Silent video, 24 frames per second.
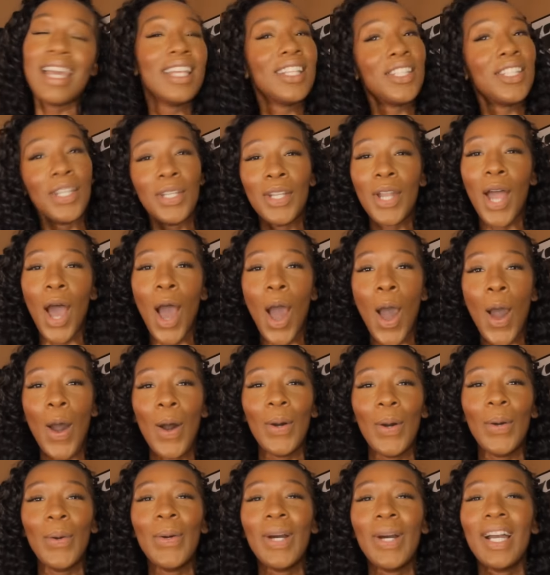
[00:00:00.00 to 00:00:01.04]
You
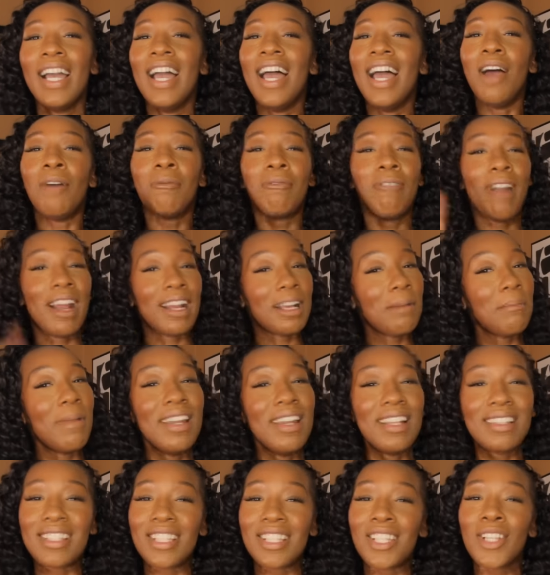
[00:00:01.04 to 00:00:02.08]
know,
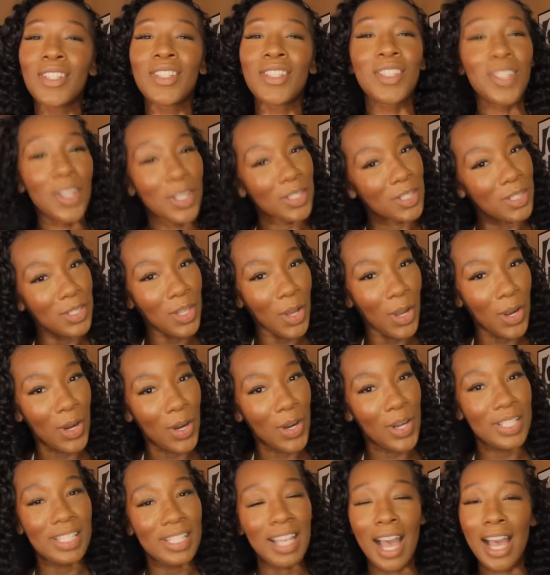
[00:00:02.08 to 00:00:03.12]
recommend it to your
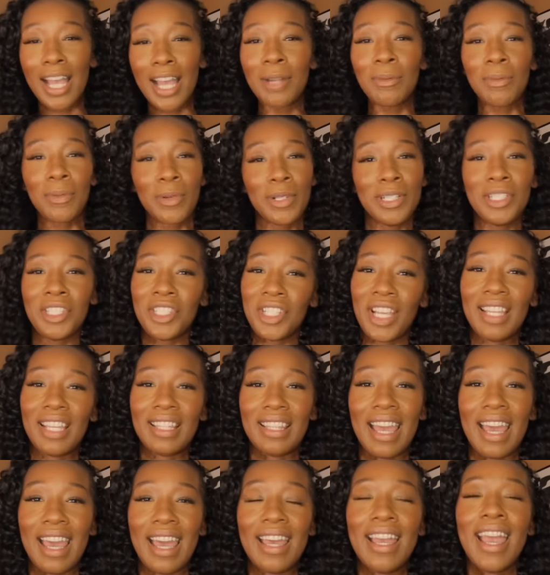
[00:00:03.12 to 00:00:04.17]
sisters. I
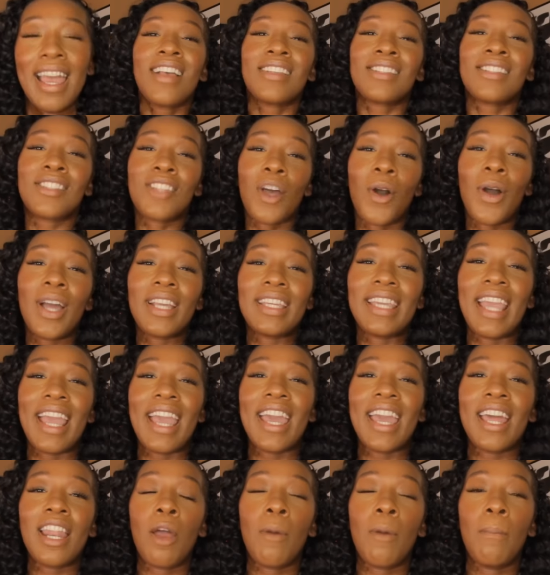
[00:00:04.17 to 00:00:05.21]
appreciate that. So
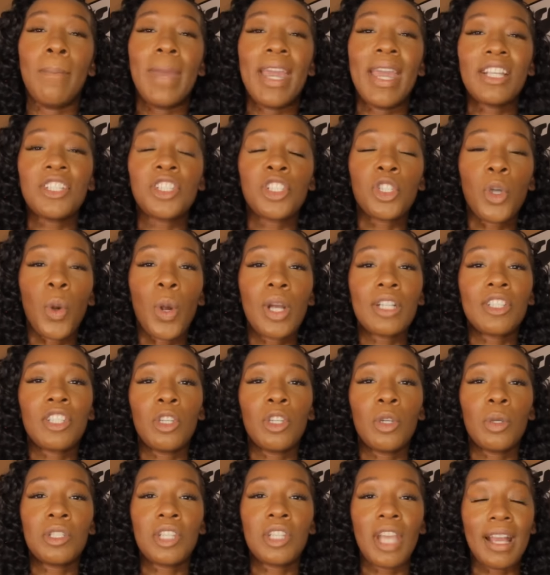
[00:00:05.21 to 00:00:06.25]
again, make sure
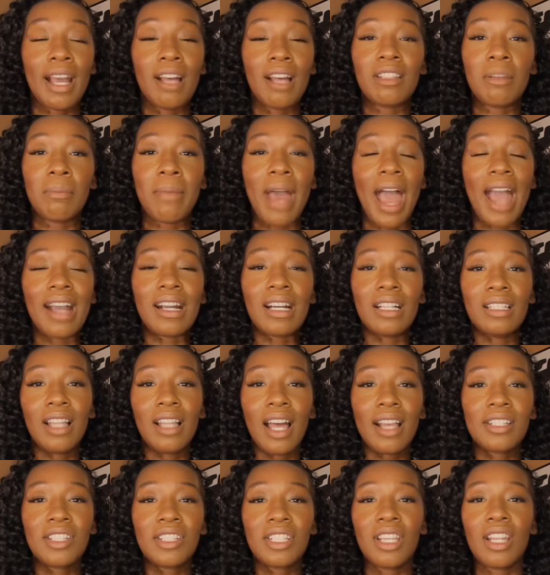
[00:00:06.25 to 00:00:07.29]
to check out the Matte
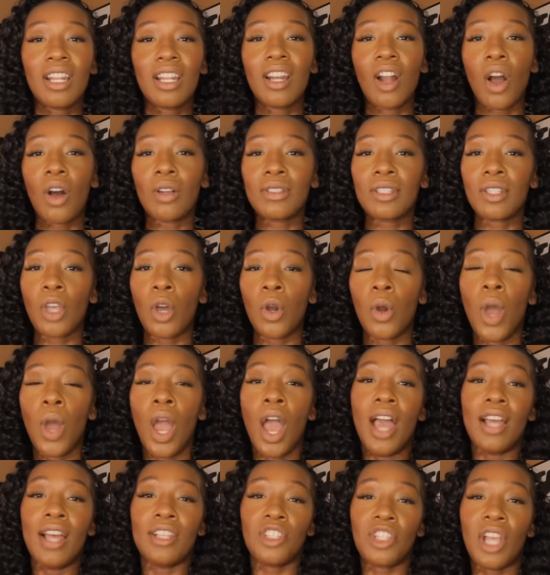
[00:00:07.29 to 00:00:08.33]
Collection and also
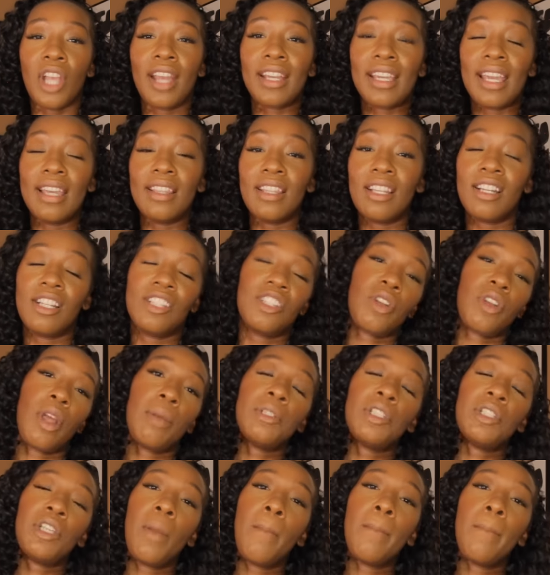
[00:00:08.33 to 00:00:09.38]
check in the
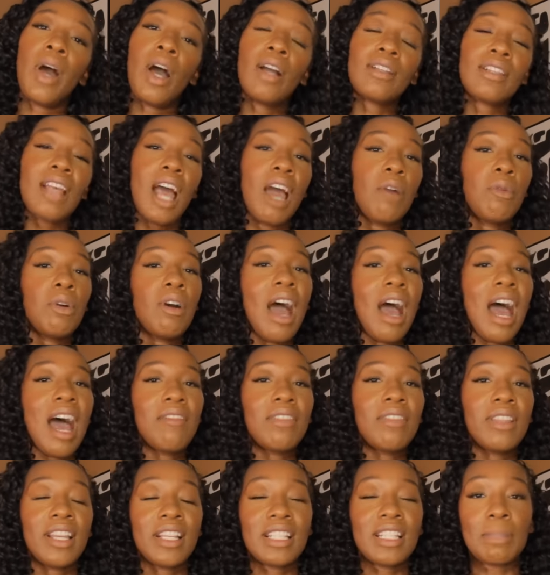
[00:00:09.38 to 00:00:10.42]
description box. I will
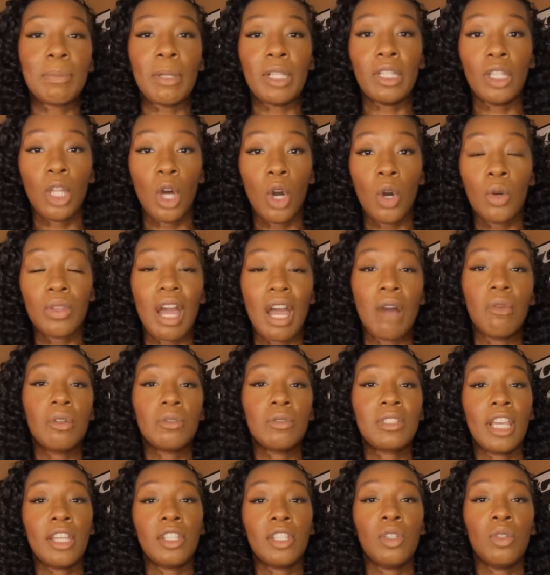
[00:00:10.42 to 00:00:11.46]
have links below that
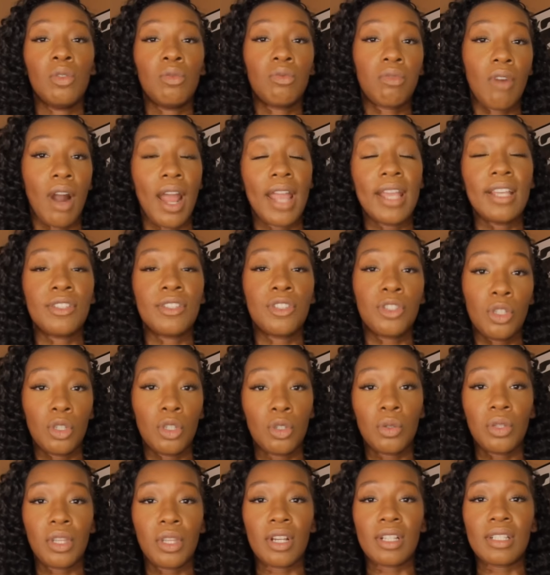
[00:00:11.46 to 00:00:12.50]
will take you right
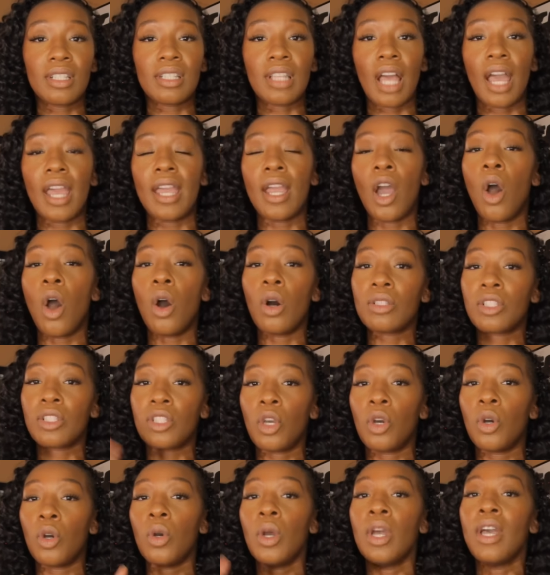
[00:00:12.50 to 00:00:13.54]
to their site.
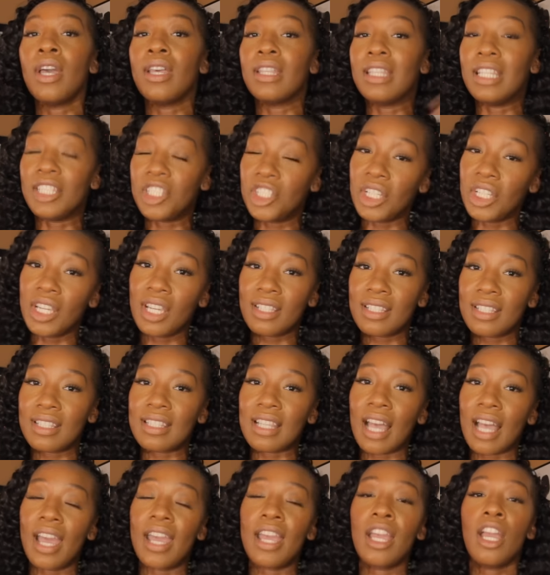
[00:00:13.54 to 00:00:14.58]
Also, the Shein
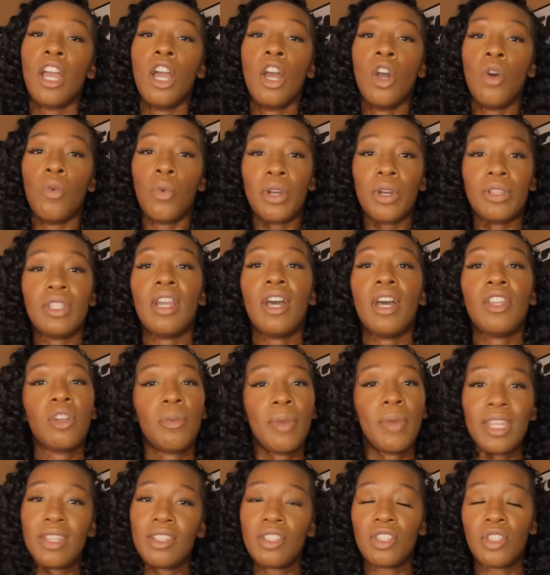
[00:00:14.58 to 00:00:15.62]
site where the other
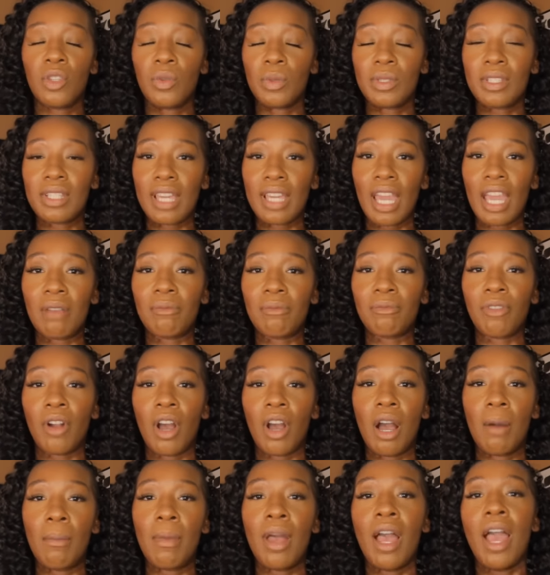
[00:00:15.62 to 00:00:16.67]
bathing suits came
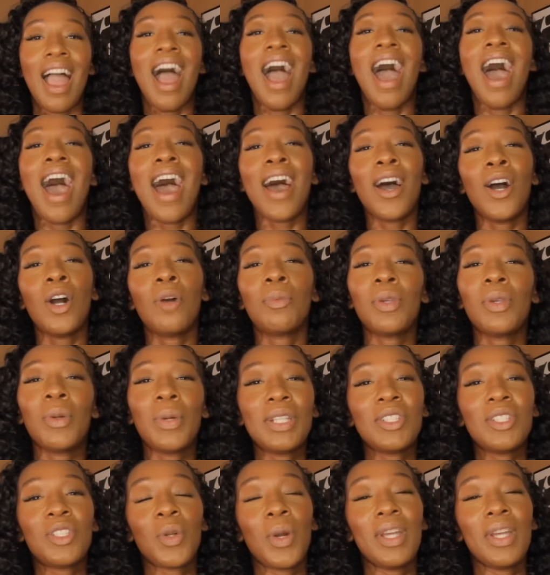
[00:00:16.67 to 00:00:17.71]
from. I hope you
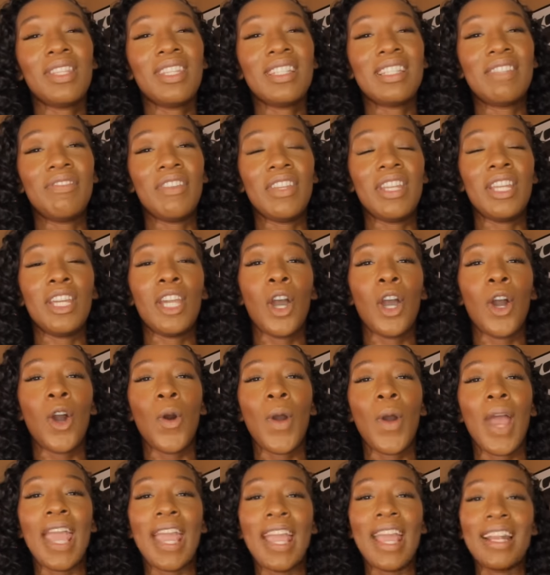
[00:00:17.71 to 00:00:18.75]
enjoyed this
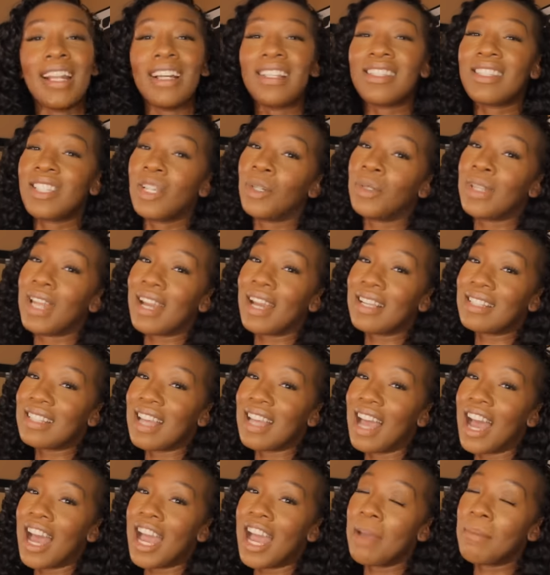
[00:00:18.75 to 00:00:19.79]
video, and until next
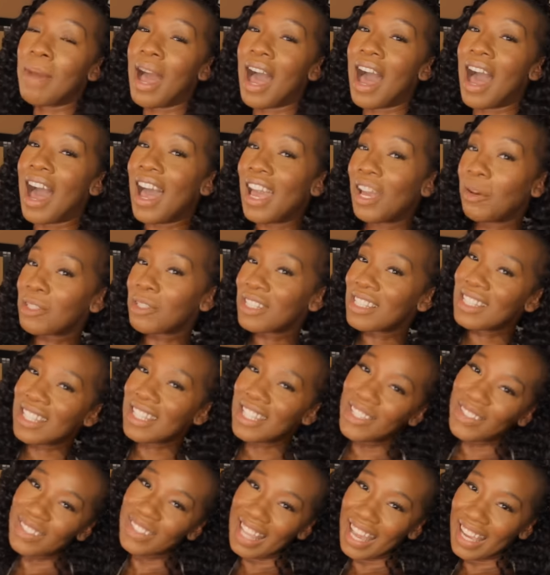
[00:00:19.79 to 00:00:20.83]
time, I will
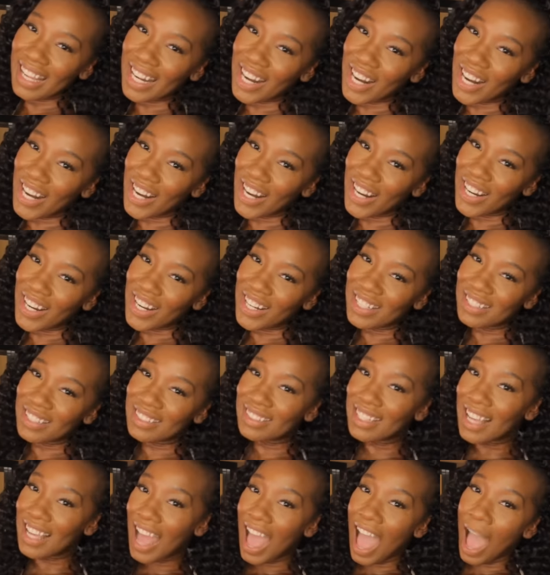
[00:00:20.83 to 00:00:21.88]
see you later.
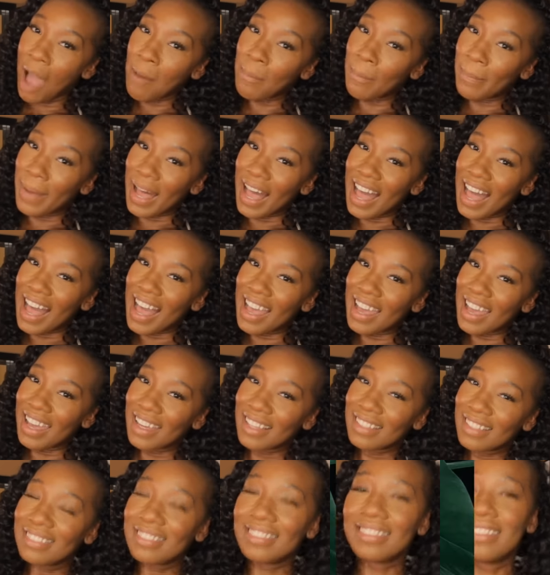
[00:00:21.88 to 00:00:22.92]

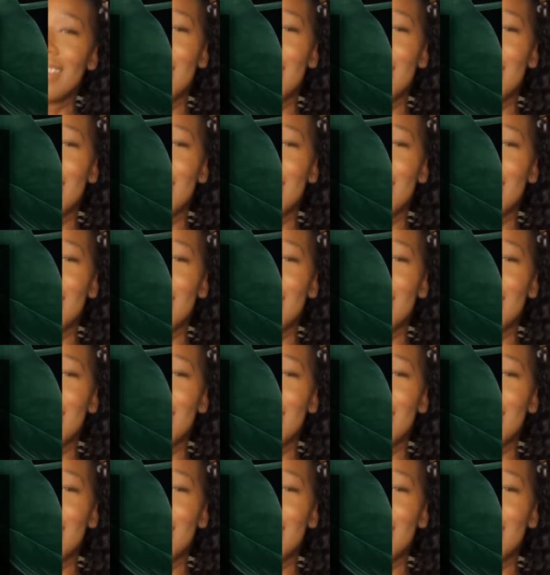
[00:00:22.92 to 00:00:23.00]
Bye.